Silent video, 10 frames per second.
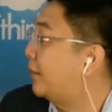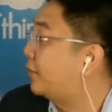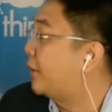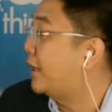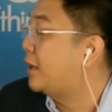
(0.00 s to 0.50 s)

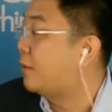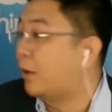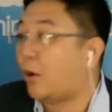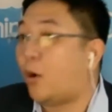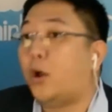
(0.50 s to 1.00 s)
training, where
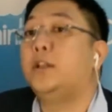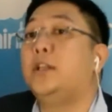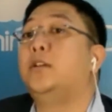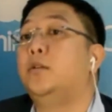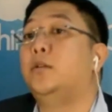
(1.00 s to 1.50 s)
all you need to
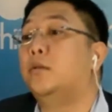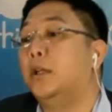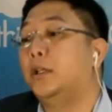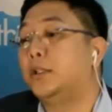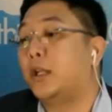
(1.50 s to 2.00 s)
do
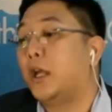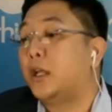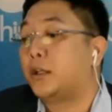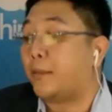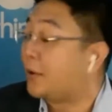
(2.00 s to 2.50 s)
is
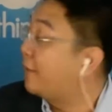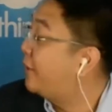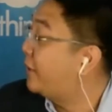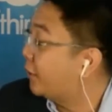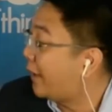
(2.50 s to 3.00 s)
some
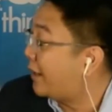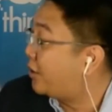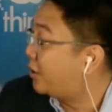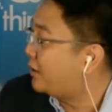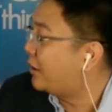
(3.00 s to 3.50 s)

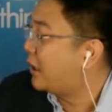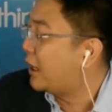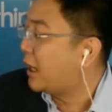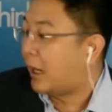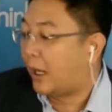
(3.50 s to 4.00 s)
configuration.
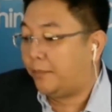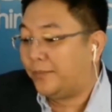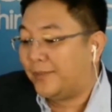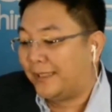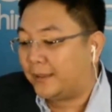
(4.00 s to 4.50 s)

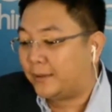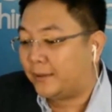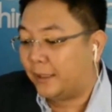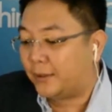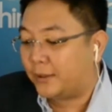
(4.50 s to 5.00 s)

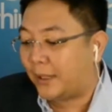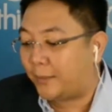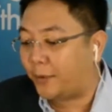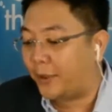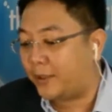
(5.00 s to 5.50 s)
Let's
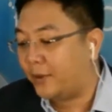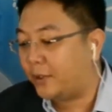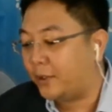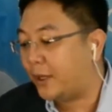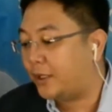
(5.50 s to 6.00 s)
separate
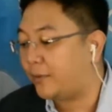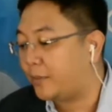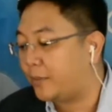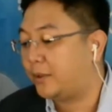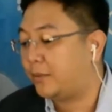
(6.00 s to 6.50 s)
configuration from
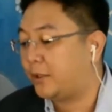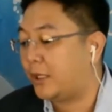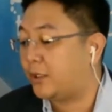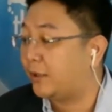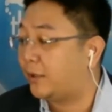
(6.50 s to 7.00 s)
customization.
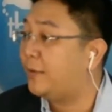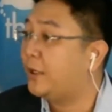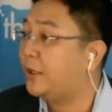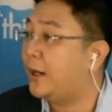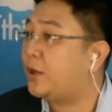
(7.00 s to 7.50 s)

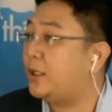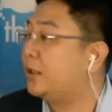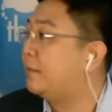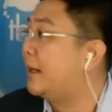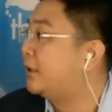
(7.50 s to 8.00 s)
Configuration is
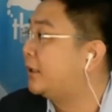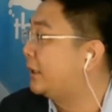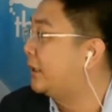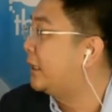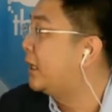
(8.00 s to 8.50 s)
basically